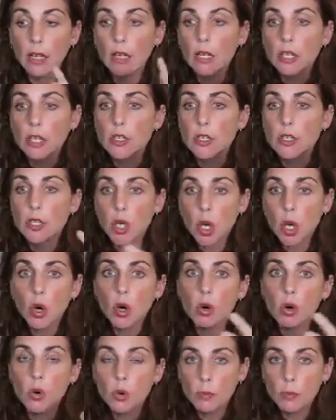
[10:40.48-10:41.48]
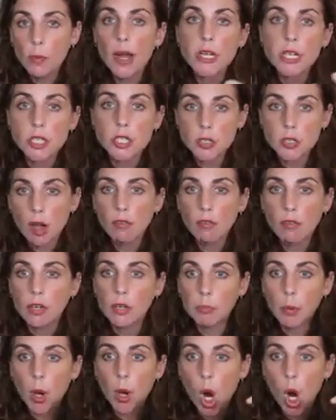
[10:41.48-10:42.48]
so much of a
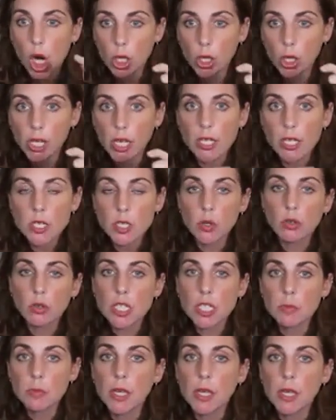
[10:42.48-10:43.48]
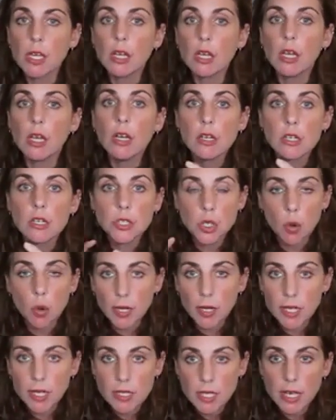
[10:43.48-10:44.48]
party, so to speak, so
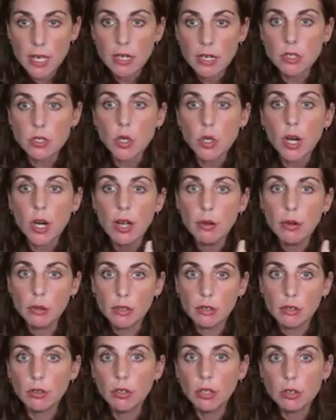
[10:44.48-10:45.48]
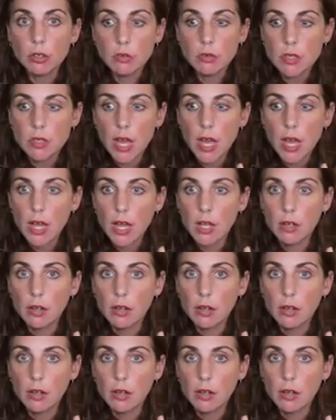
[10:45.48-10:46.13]
many sales, or I would lose that,